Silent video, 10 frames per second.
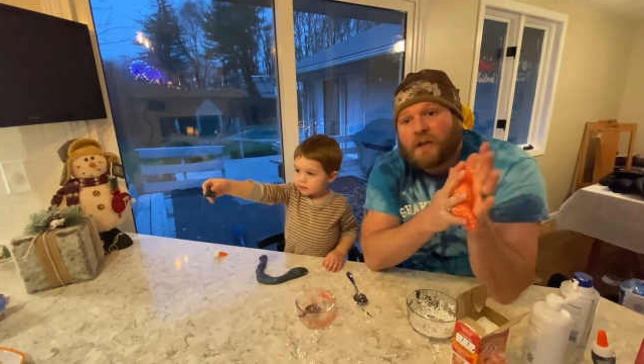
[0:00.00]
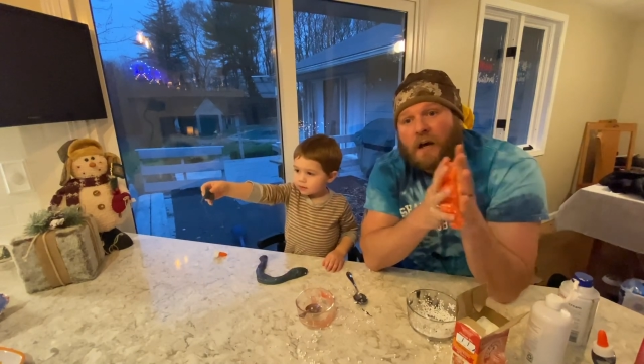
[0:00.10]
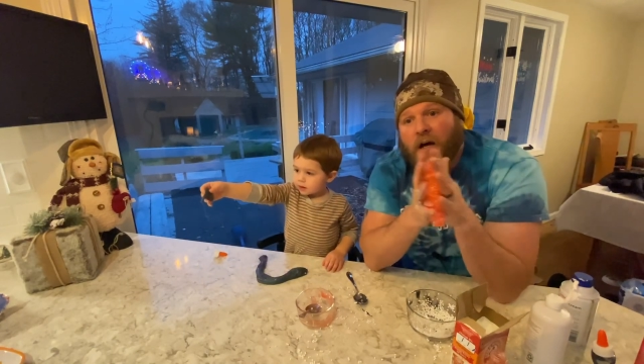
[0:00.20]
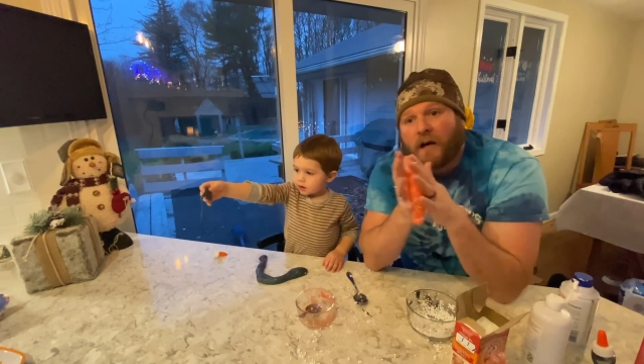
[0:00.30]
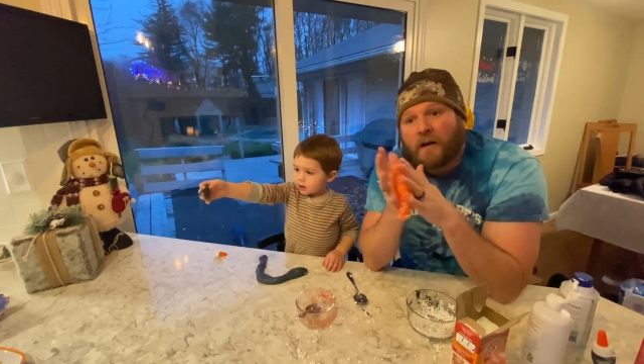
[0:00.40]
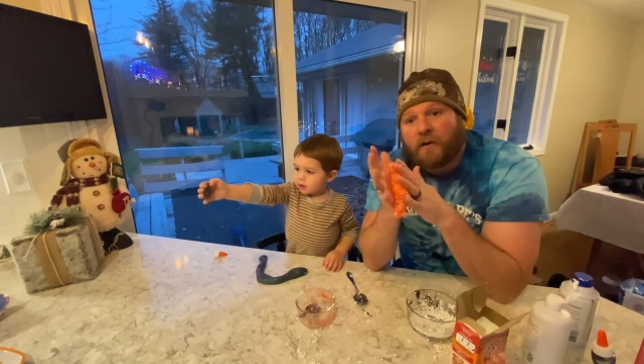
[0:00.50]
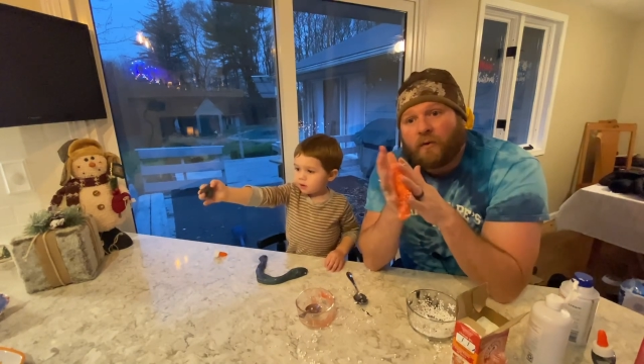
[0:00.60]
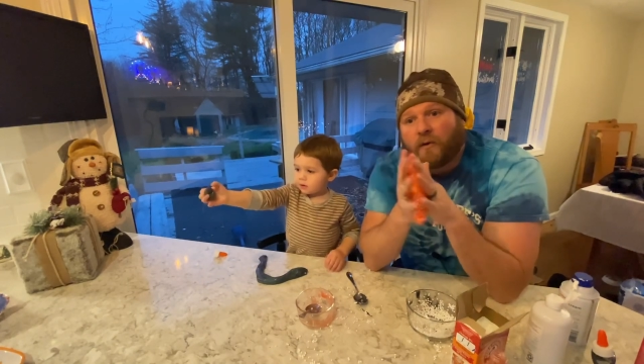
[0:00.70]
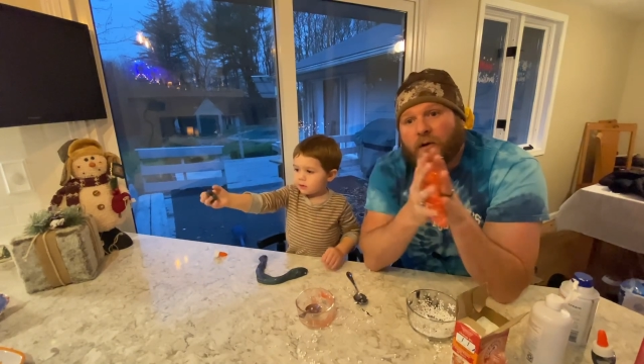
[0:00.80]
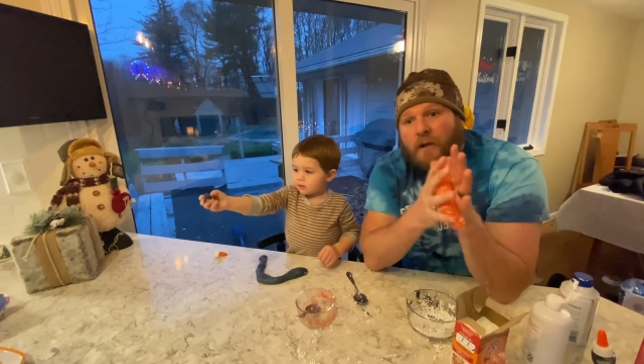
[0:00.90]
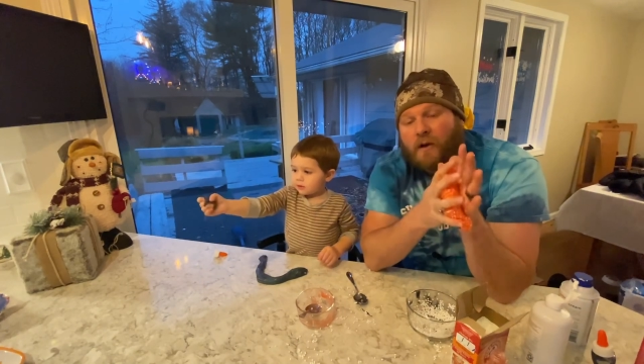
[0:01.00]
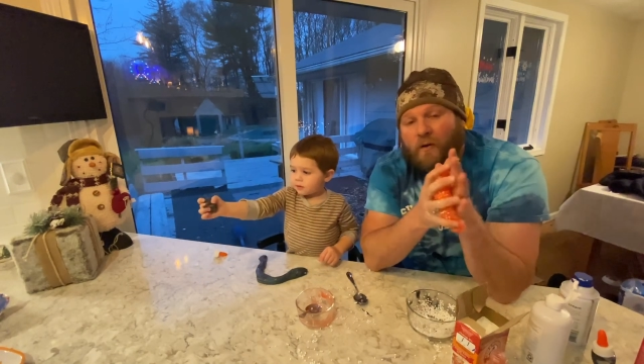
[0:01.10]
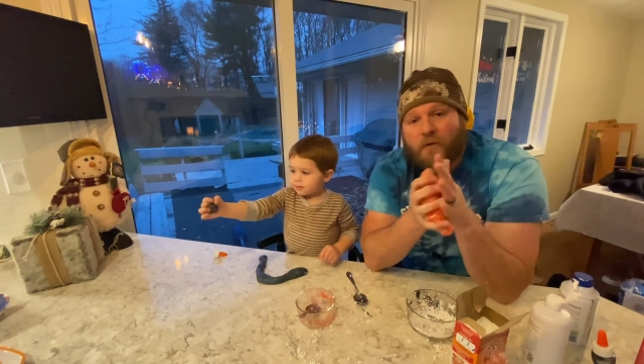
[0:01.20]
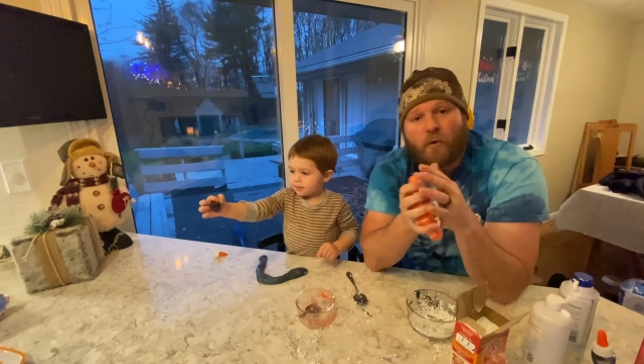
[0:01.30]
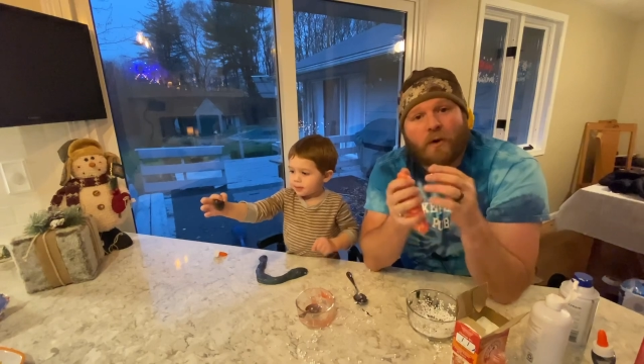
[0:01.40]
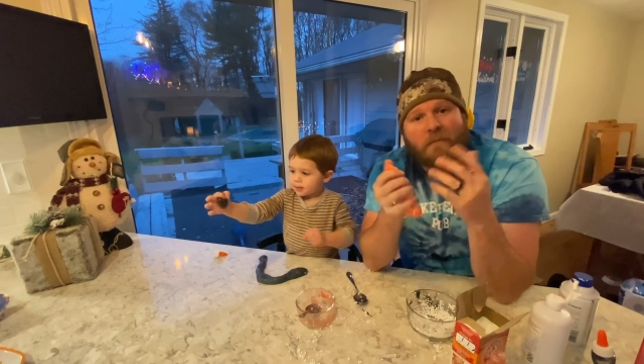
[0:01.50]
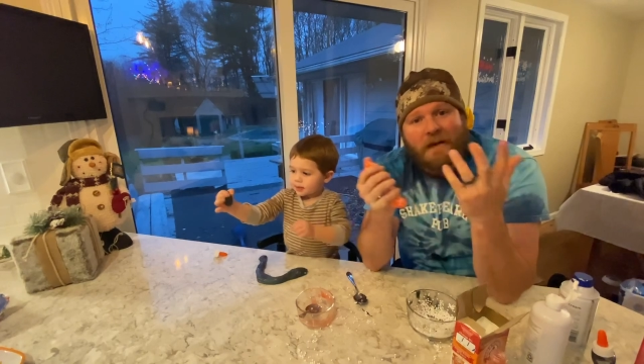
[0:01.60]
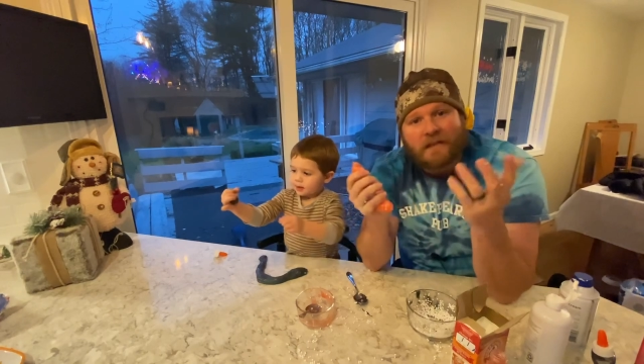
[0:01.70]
if you were to mix